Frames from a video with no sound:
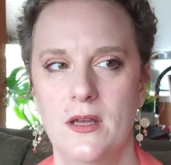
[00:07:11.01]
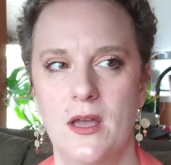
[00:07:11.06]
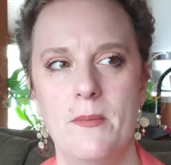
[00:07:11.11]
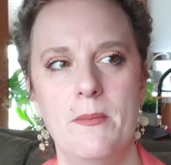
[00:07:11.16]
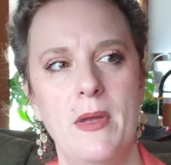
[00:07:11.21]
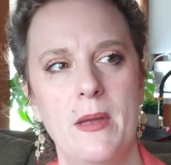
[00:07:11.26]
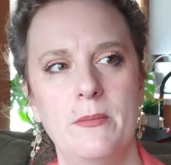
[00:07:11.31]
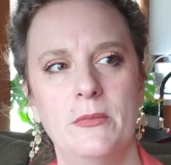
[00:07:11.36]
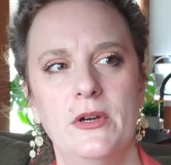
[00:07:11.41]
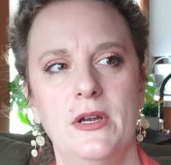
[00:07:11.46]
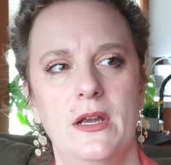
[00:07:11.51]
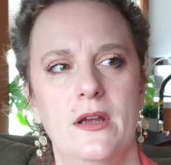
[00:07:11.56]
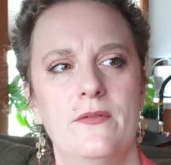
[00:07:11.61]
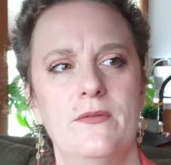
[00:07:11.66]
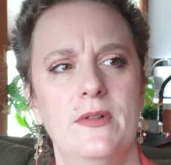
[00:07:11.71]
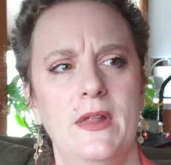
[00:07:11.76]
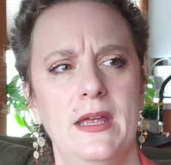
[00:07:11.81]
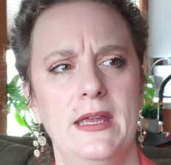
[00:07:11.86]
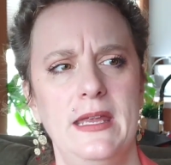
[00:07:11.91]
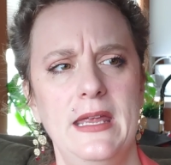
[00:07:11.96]
a memory
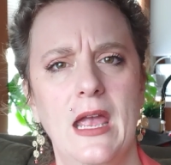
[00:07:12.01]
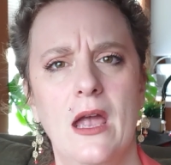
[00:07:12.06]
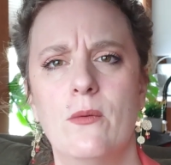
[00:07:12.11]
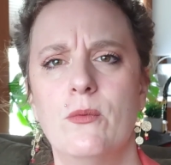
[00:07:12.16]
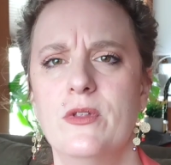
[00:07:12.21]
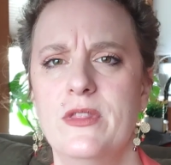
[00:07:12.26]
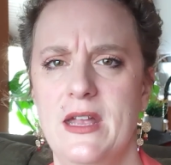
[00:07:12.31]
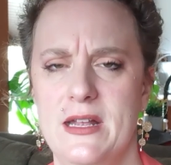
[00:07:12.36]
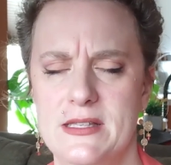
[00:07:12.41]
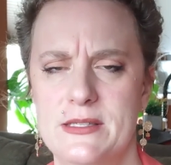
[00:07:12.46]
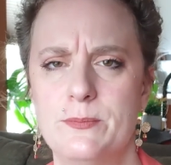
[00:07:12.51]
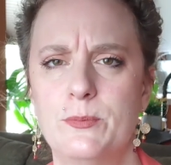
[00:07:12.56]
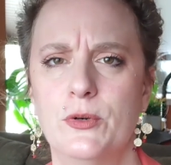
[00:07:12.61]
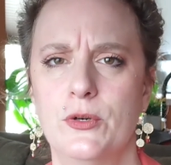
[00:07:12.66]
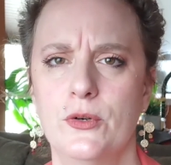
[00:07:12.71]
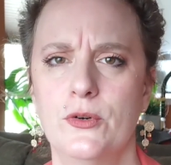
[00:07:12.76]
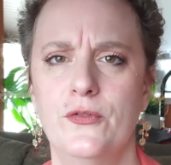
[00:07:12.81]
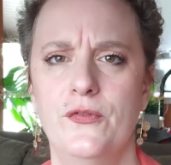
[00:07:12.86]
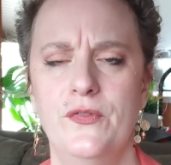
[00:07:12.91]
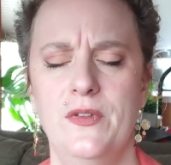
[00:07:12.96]
of like, yeah, well, that's
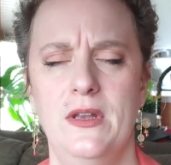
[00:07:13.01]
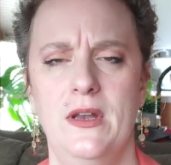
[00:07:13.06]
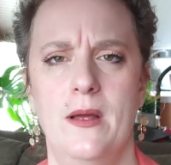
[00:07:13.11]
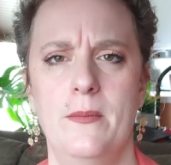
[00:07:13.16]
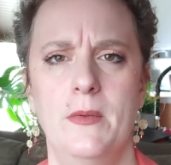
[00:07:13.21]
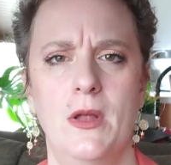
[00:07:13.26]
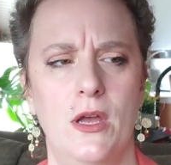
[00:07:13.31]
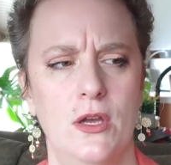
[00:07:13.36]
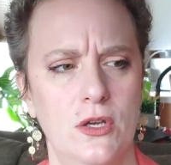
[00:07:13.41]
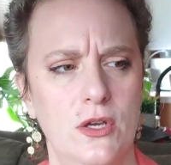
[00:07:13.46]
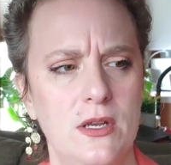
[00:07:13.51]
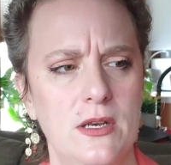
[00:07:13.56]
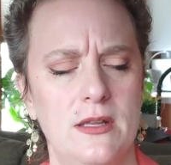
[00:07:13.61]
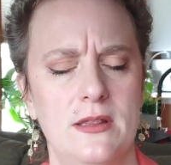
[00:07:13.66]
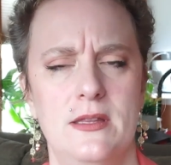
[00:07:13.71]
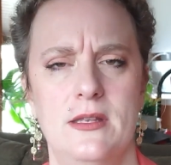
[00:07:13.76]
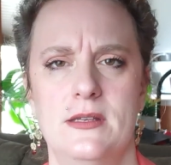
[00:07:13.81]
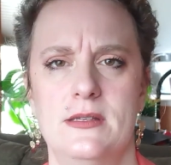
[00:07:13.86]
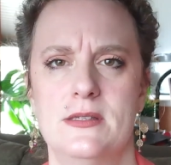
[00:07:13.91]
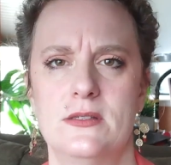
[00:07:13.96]
proof that I'm not good
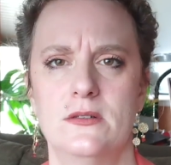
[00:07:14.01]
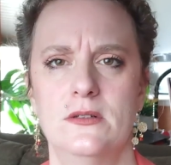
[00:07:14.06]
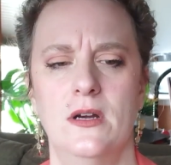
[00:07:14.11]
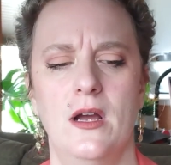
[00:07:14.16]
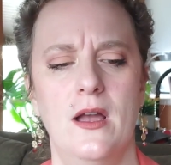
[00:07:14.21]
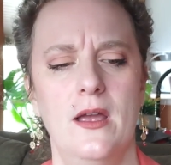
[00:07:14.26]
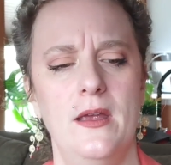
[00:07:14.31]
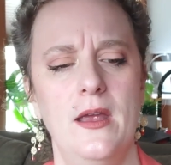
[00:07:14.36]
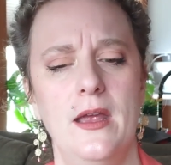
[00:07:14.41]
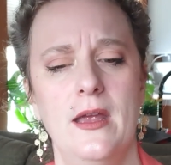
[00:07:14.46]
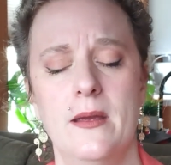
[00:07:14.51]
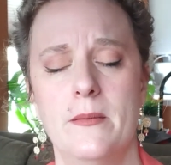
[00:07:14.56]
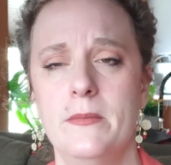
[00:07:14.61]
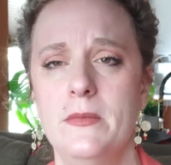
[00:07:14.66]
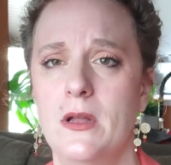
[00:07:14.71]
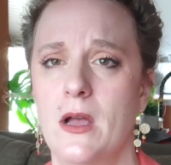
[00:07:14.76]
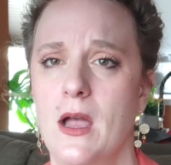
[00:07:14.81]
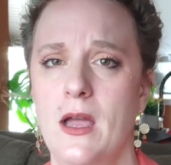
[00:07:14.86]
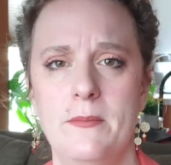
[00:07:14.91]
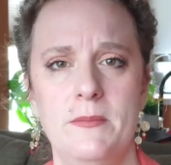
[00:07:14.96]
at this or I
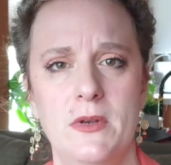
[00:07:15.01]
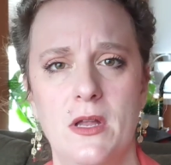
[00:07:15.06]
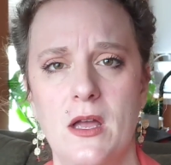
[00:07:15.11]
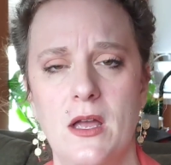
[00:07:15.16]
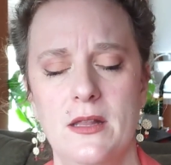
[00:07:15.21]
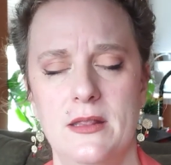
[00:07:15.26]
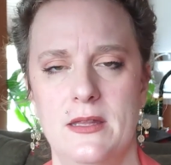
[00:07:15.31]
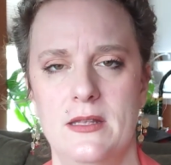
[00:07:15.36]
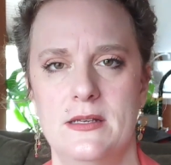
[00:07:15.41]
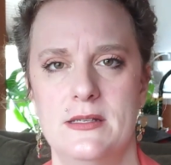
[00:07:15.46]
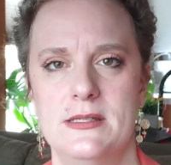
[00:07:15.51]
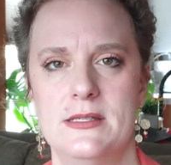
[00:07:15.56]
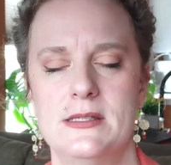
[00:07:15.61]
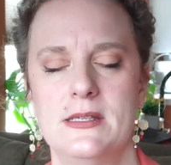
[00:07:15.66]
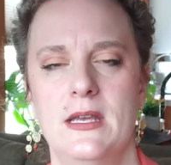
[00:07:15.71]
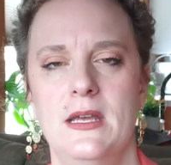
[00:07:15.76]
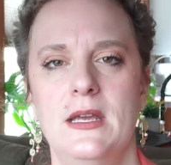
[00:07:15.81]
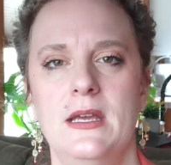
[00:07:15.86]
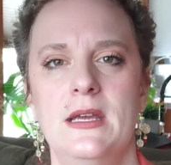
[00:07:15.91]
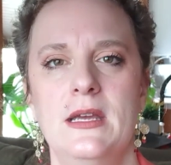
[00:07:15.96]
am I'm not this.